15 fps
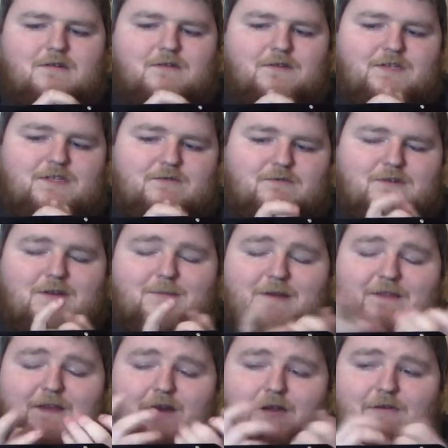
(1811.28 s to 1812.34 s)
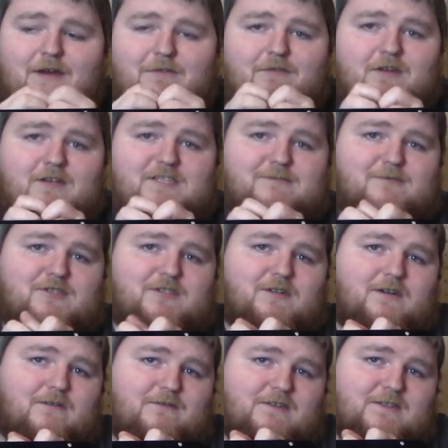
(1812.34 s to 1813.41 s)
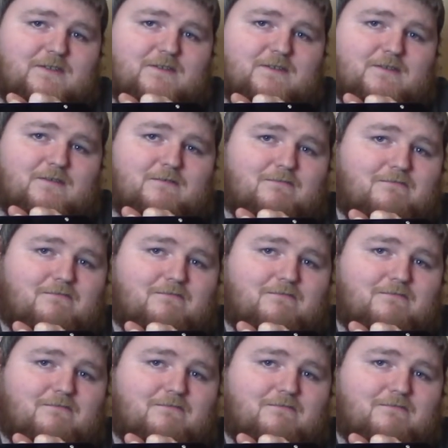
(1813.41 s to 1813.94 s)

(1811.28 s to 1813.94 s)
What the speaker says: this one, I mean, they do have customer service.